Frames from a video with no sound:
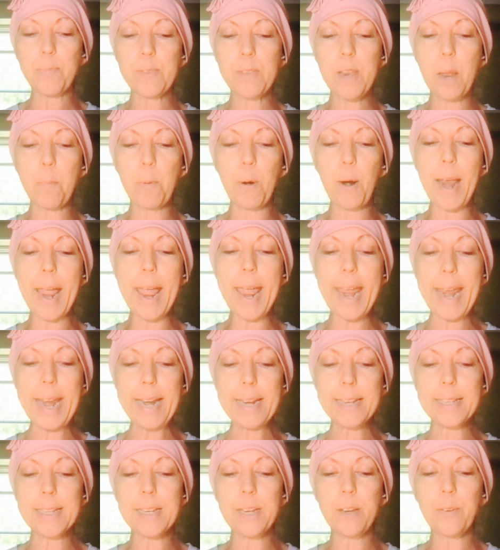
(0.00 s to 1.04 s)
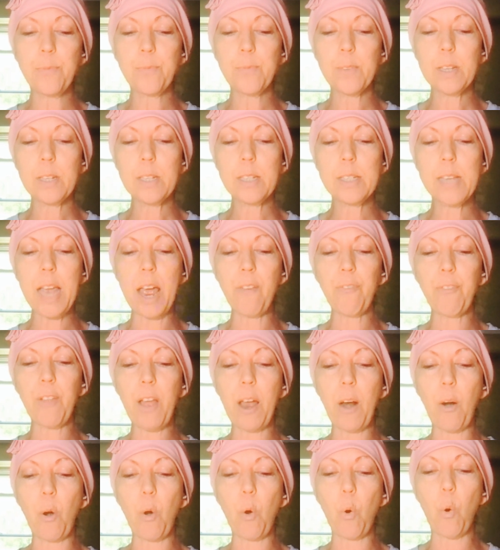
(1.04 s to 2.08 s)
Number eight,
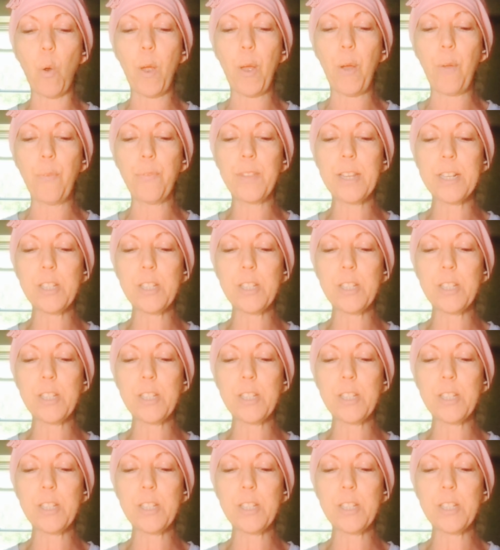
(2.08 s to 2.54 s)
safflower oil.